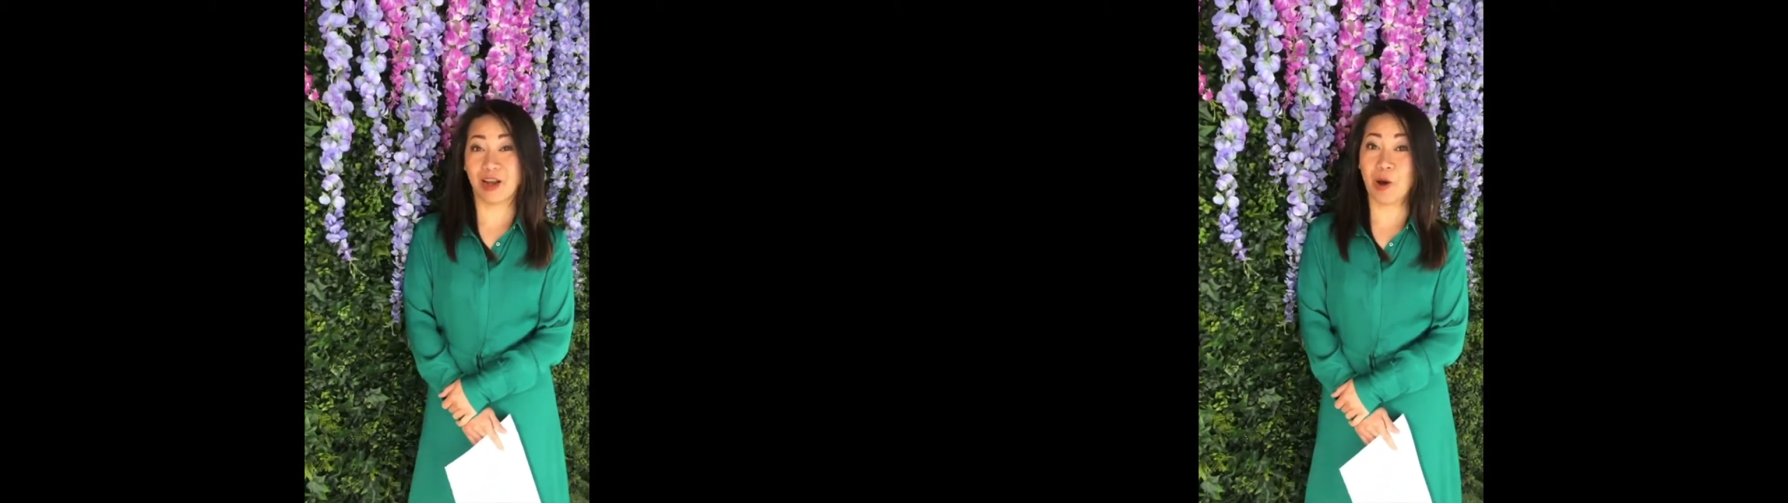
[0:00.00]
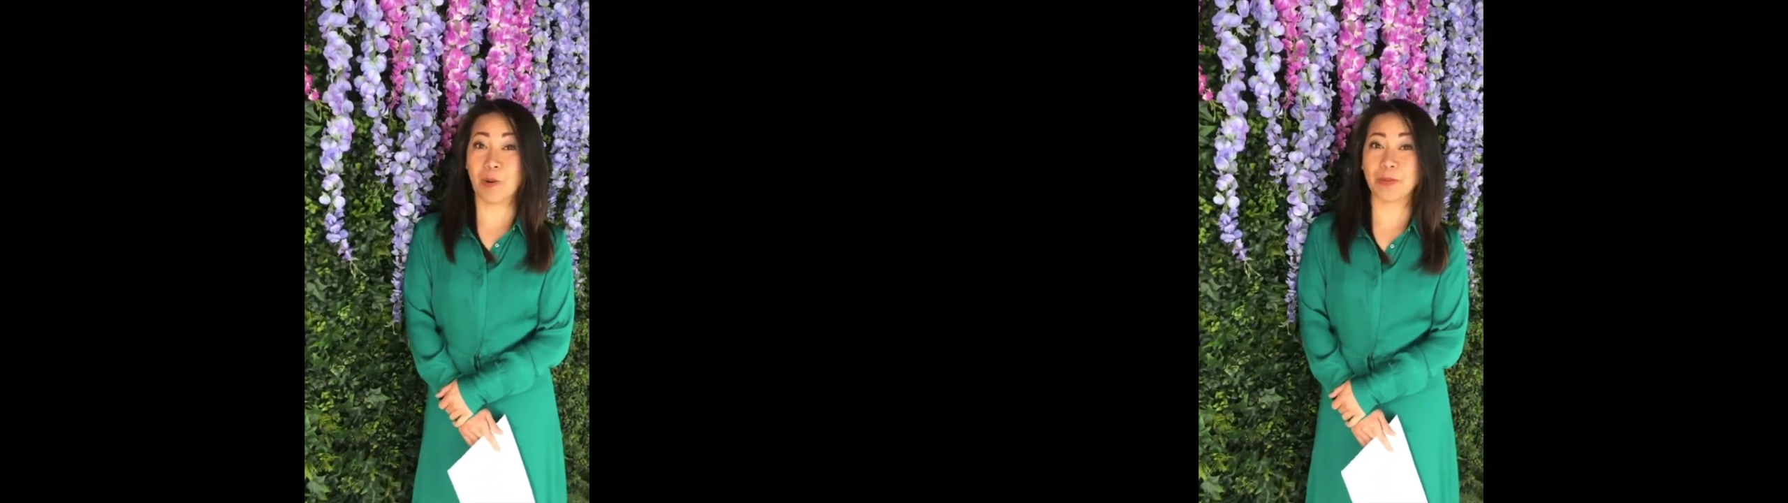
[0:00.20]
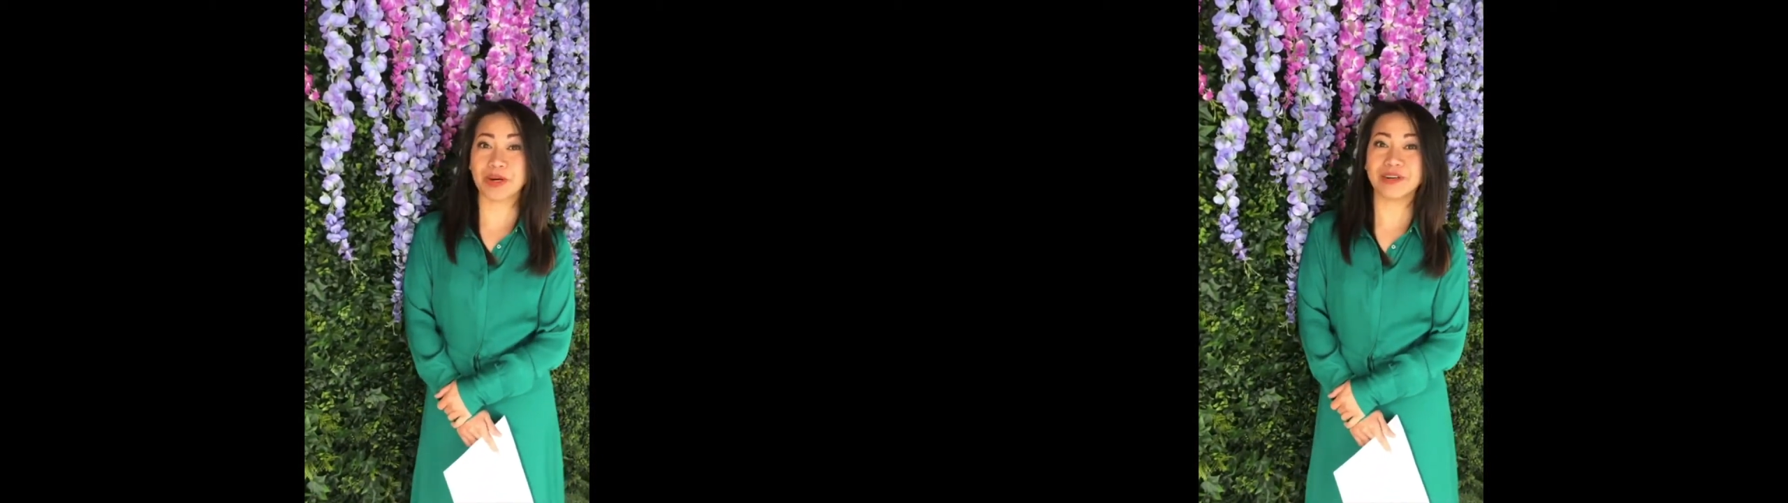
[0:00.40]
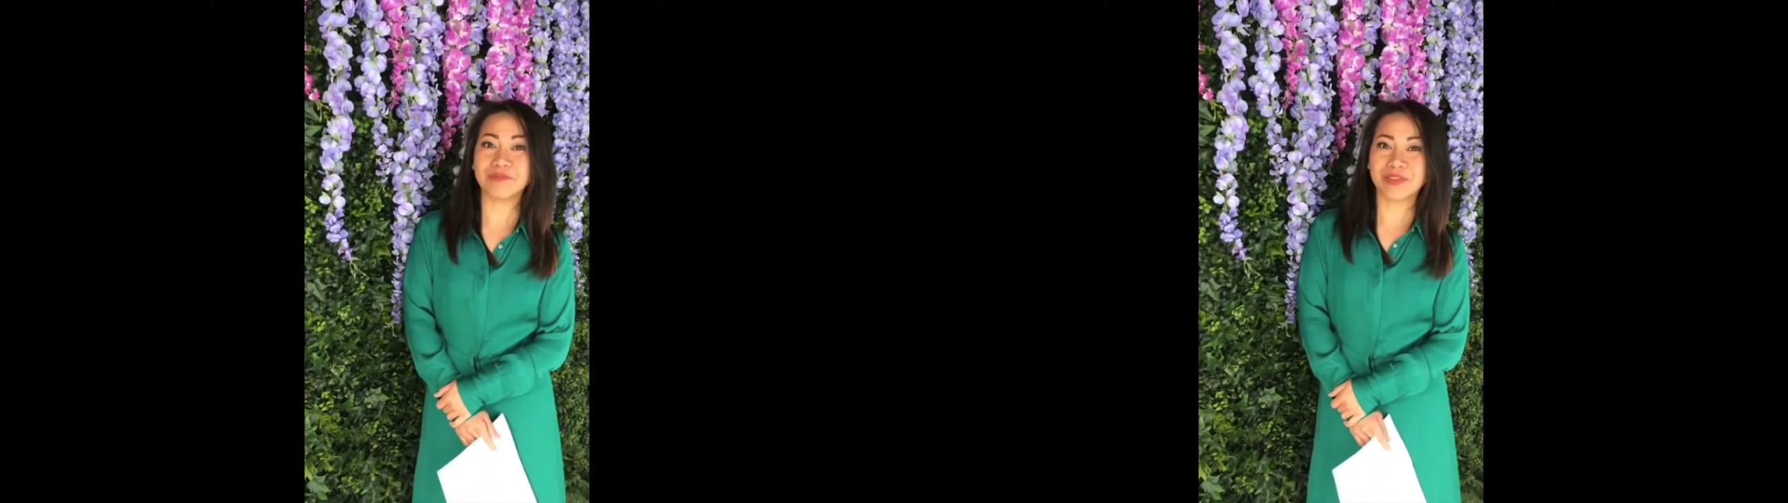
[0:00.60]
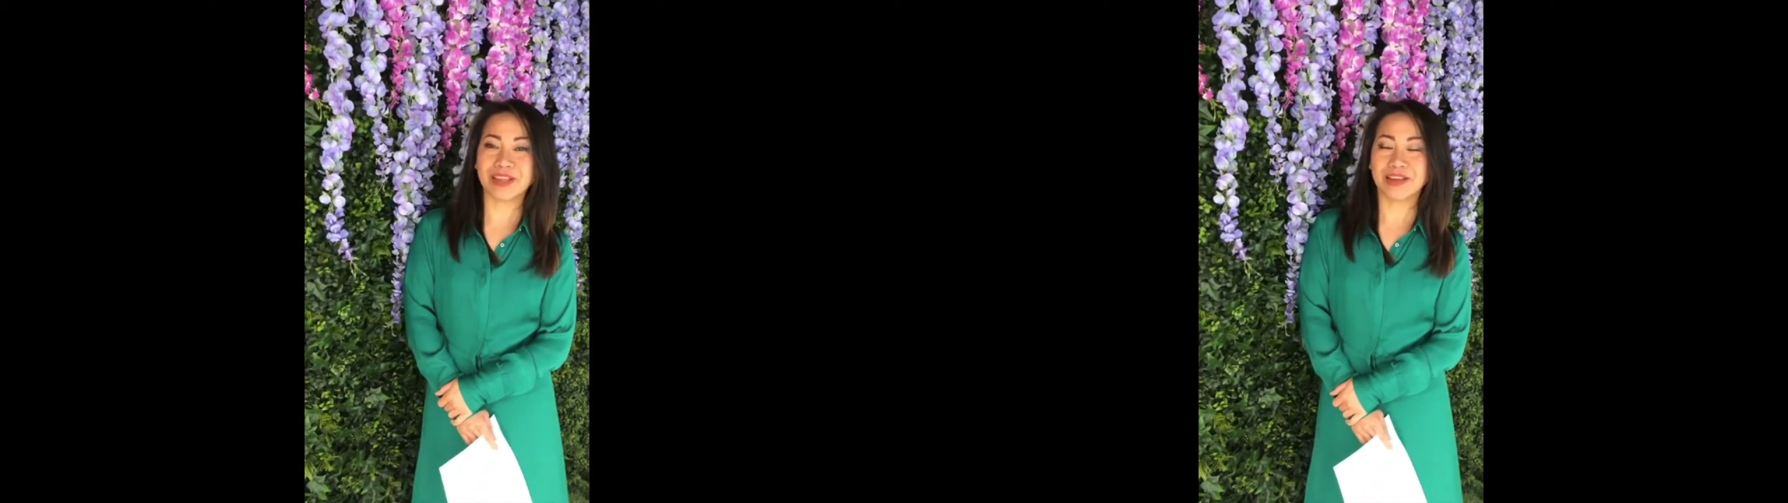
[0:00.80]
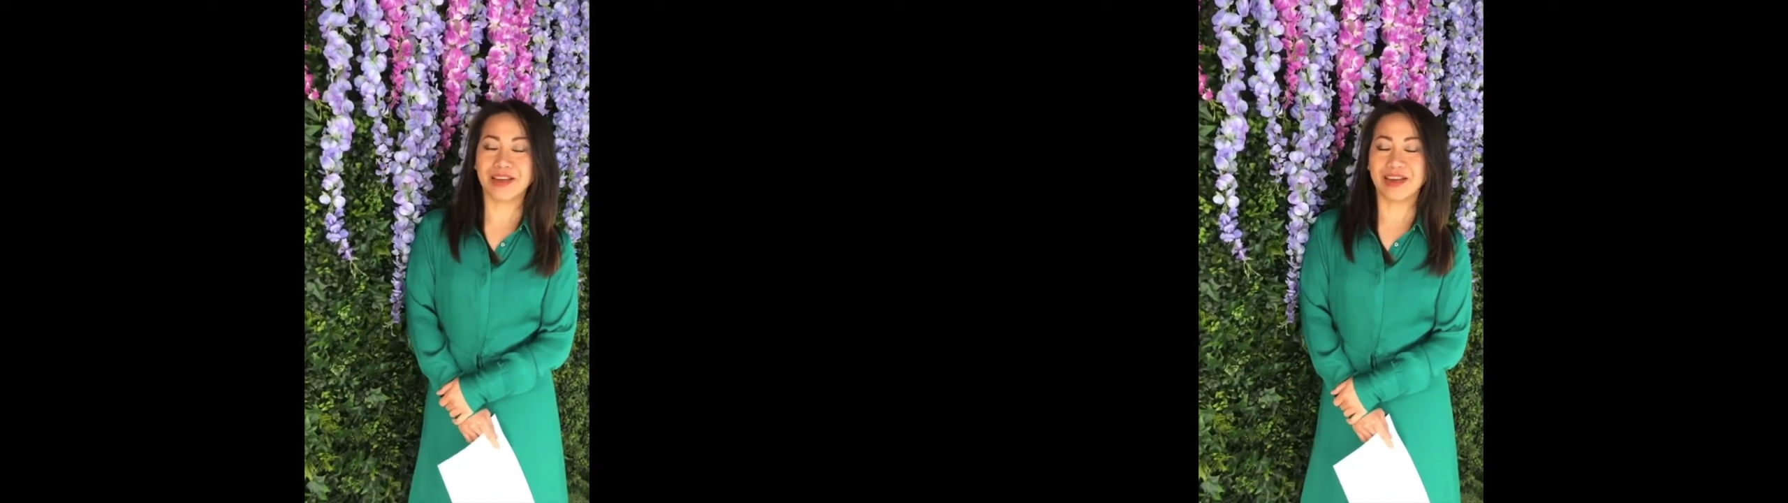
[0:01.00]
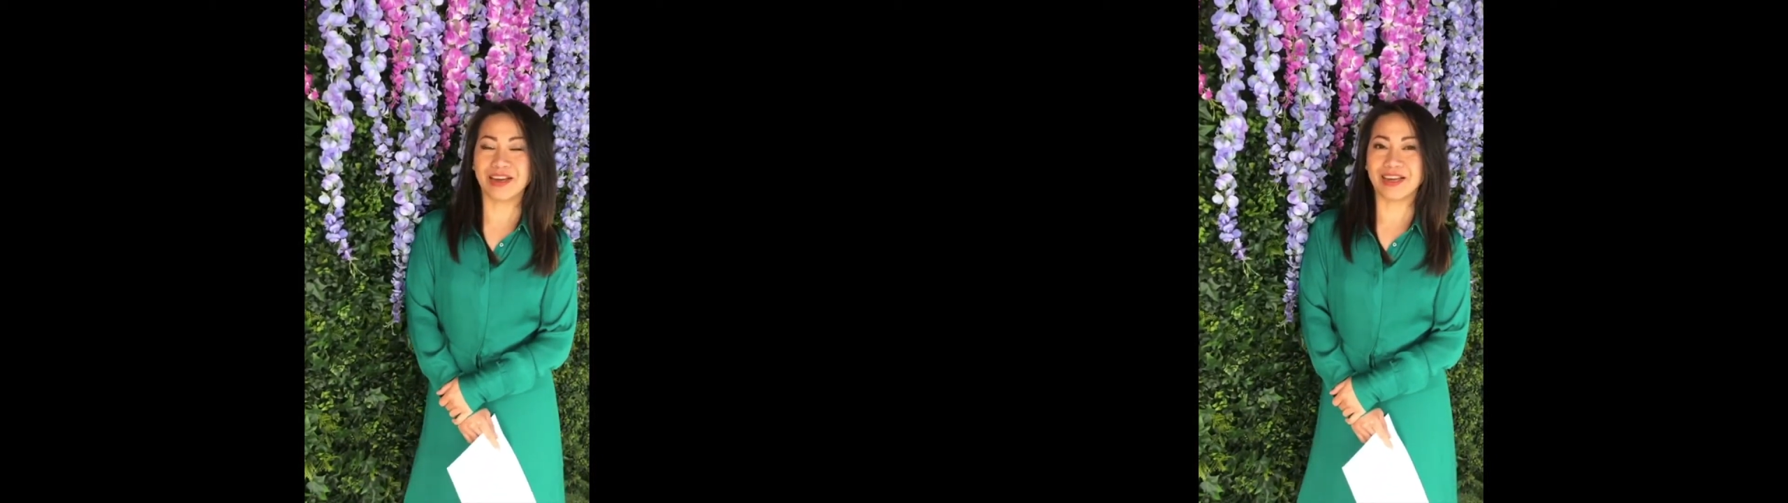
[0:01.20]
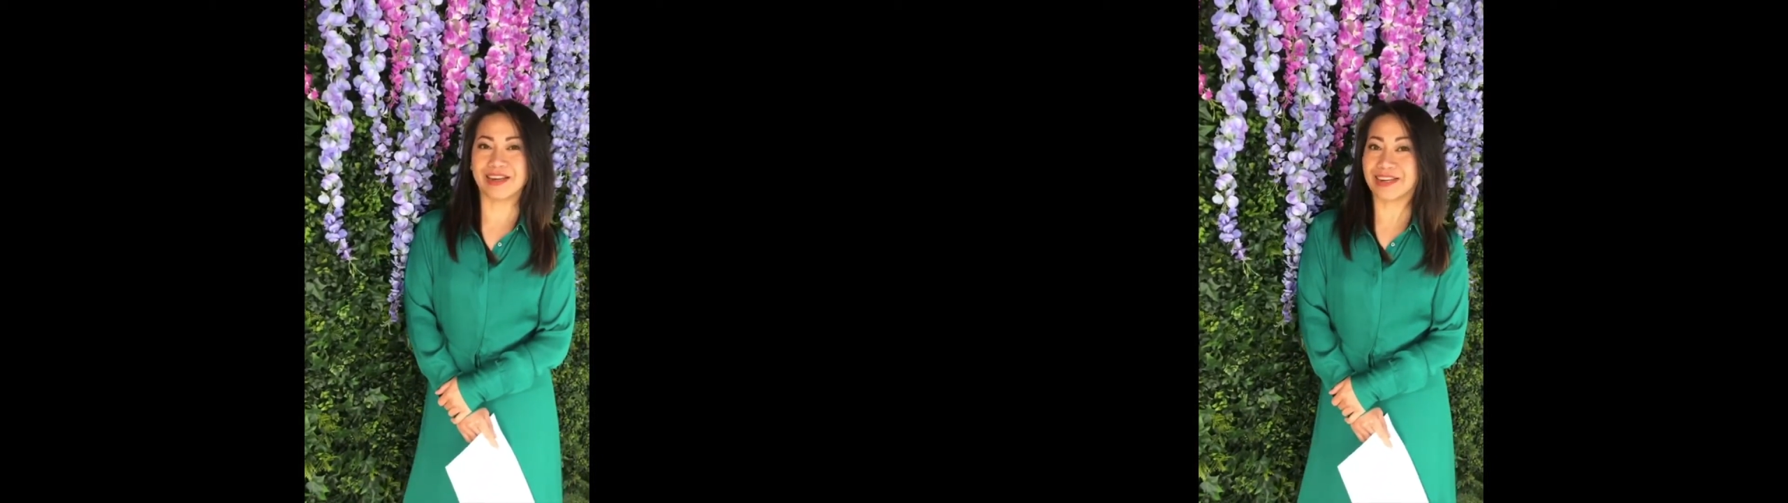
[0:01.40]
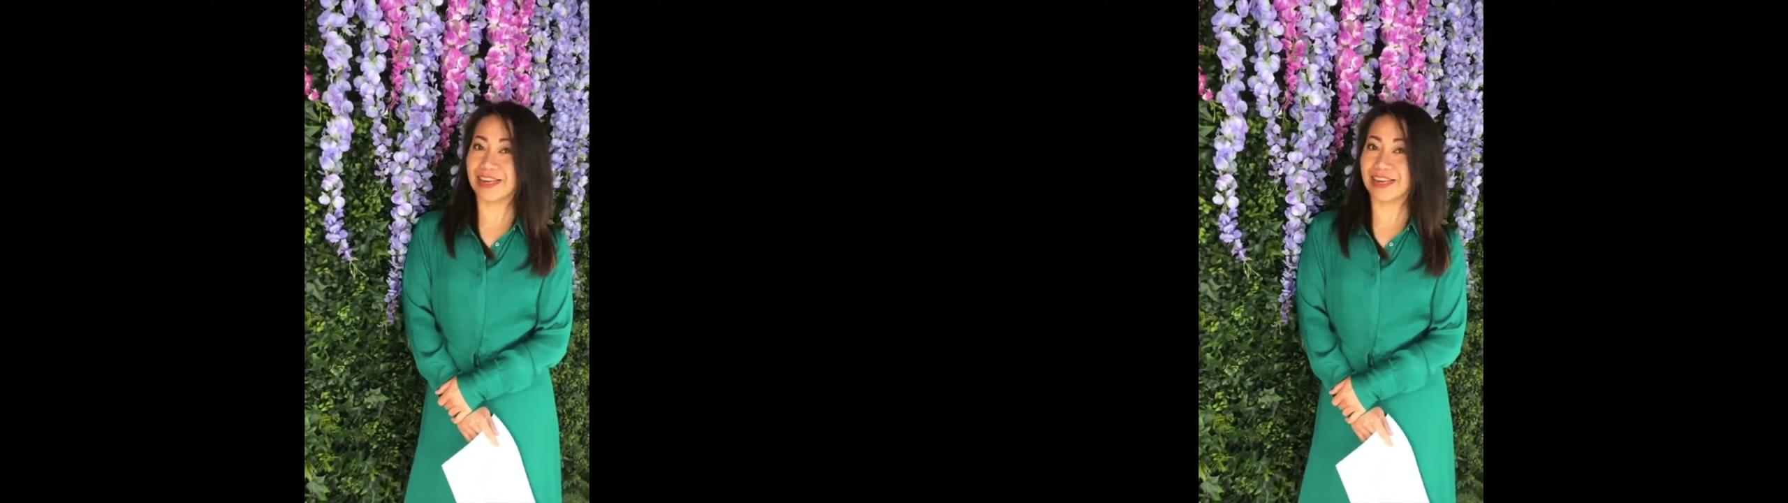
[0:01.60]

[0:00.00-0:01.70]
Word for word: Loper uh,